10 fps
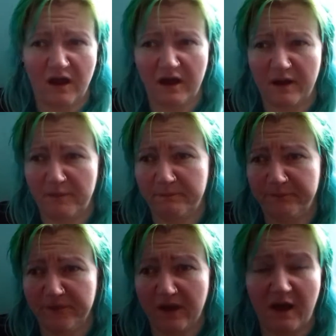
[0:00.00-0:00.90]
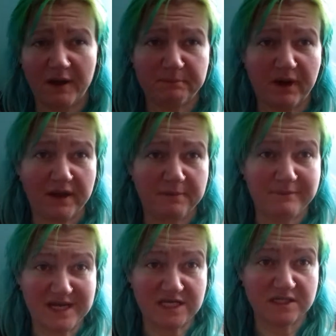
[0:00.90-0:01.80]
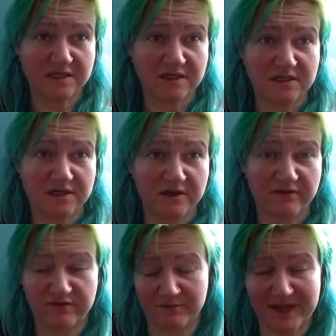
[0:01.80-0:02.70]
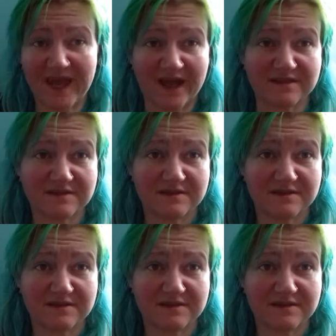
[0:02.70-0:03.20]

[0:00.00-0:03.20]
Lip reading: I buy meat for my cat.